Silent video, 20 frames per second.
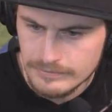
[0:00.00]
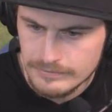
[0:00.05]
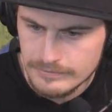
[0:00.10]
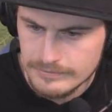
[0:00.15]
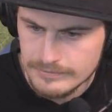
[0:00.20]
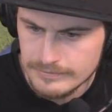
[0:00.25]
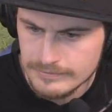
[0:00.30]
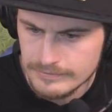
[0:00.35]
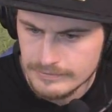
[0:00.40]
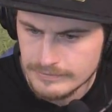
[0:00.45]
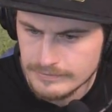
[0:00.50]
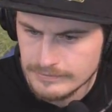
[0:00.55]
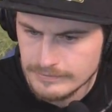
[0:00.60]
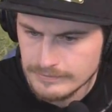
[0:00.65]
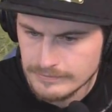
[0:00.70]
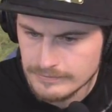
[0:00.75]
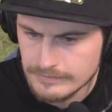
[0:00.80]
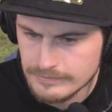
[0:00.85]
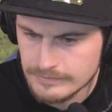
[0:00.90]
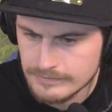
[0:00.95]

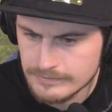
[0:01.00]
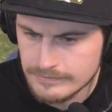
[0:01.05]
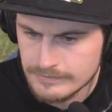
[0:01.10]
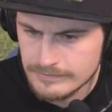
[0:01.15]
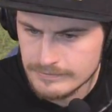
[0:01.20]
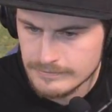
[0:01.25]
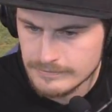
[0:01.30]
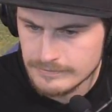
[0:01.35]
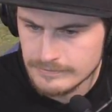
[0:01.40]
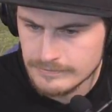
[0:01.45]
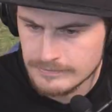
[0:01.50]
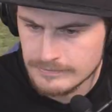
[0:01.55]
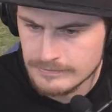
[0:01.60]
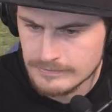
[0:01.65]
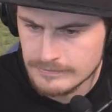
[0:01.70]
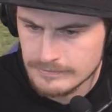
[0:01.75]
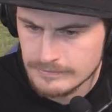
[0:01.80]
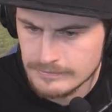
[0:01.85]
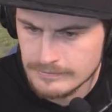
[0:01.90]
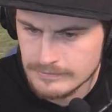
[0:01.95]
Nobody speaks.